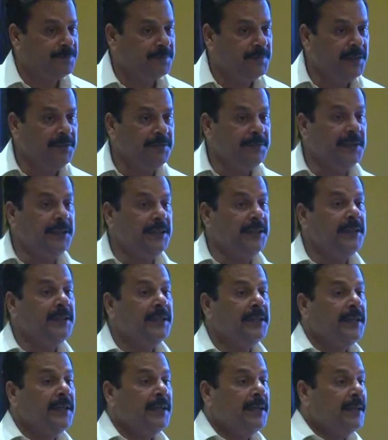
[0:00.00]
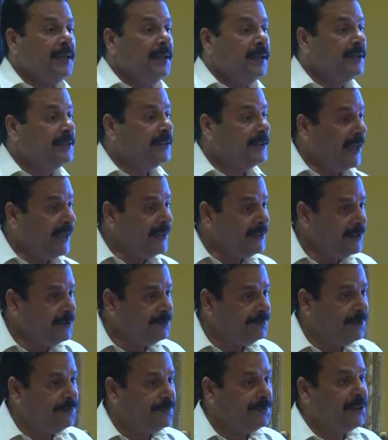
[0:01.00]
When we
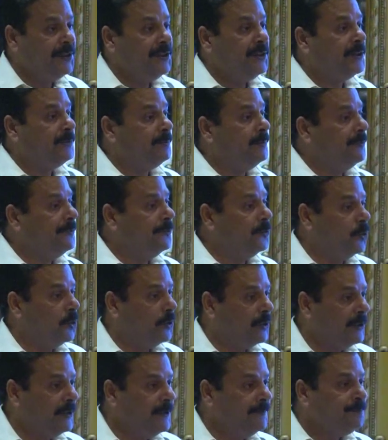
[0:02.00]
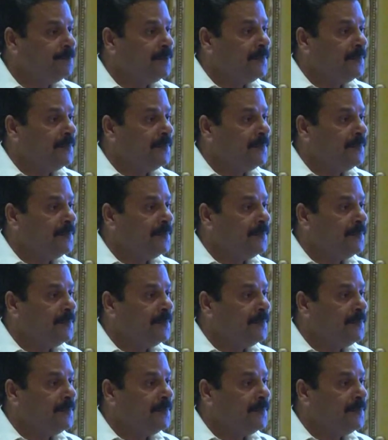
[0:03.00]
started 15 years before,